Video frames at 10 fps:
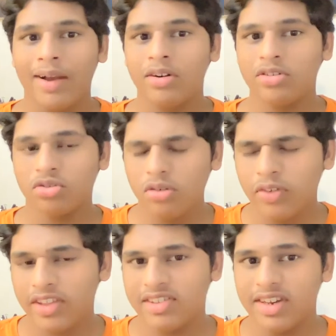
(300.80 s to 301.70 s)
I got so
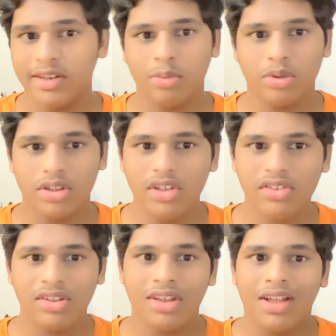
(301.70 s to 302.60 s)
fascinated with
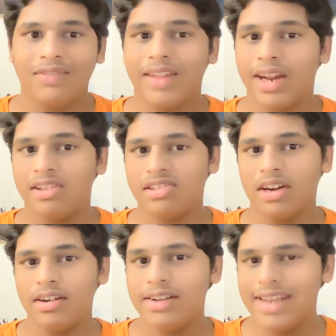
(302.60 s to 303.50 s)
this that I
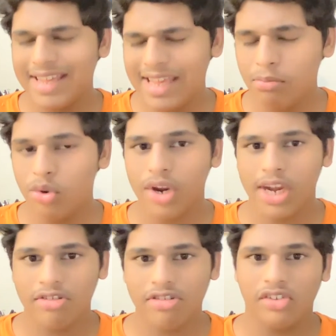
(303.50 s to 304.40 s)
started taking more
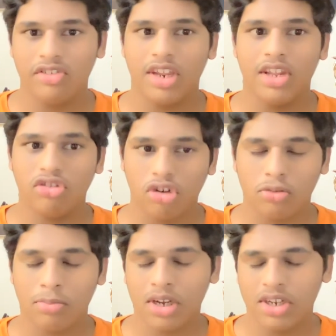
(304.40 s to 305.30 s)
interest in
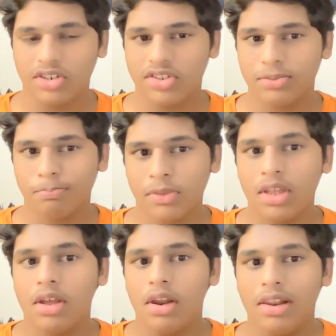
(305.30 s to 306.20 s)
stock markets.
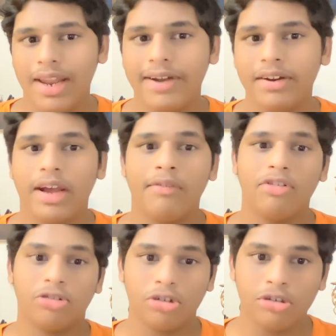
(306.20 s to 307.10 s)
Later, I will
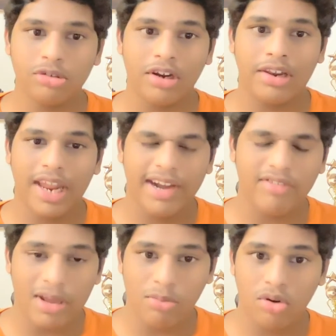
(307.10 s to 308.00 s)
show you a
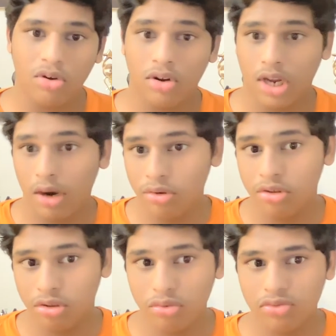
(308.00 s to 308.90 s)
live demo on how to
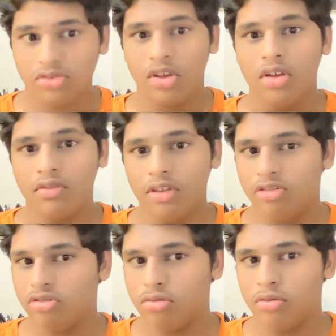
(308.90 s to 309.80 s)
use
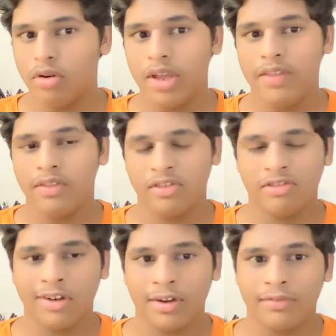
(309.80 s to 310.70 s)
this tool in this
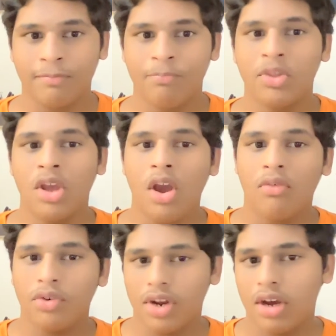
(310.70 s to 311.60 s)
graph.
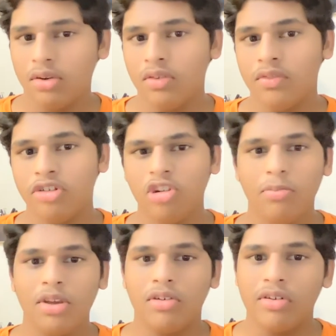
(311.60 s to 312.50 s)
For now, this
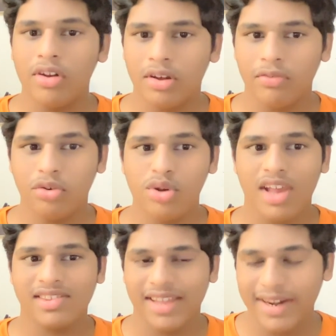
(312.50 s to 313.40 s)
should be good enough to
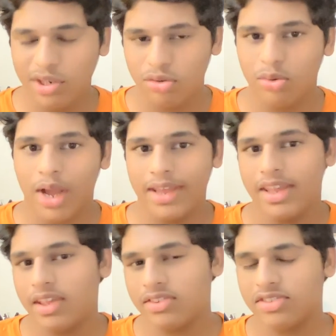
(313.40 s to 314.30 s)
excite you, I
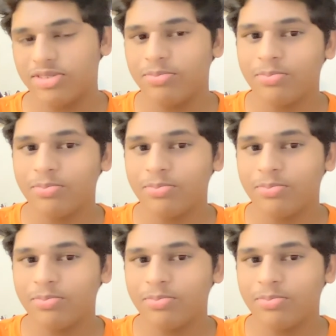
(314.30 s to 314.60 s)
guess.